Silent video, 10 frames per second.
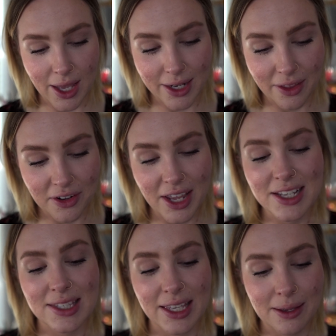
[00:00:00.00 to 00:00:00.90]
Another
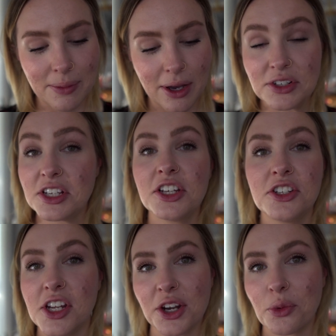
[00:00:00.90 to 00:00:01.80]
nice thing about
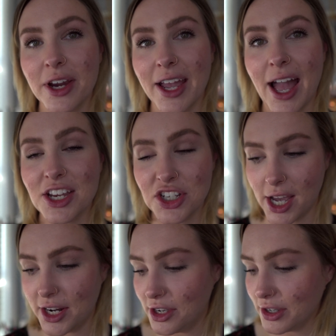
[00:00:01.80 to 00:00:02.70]
not wearing
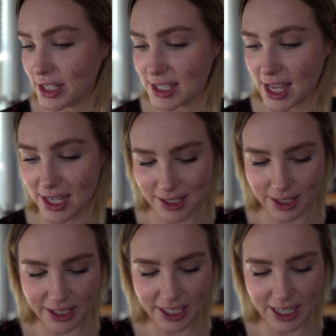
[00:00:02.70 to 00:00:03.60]
eyeshadow is that to
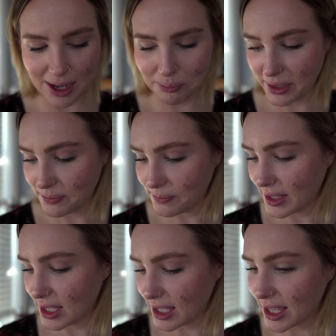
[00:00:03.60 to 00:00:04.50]
clean up
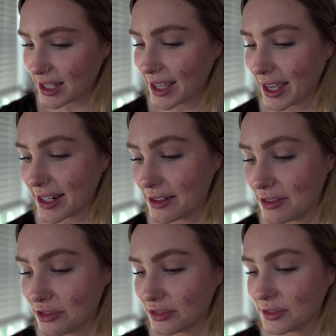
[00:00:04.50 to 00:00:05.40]
any kind
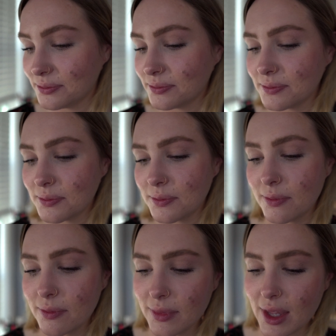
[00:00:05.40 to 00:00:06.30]
of
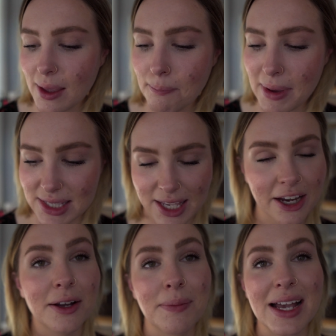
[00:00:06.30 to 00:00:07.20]

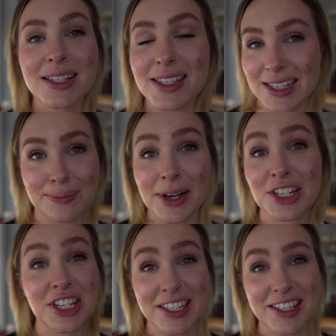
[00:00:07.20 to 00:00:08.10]
mascara mess is
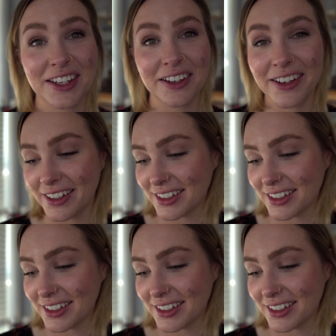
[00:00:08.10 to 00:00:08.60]
much easier.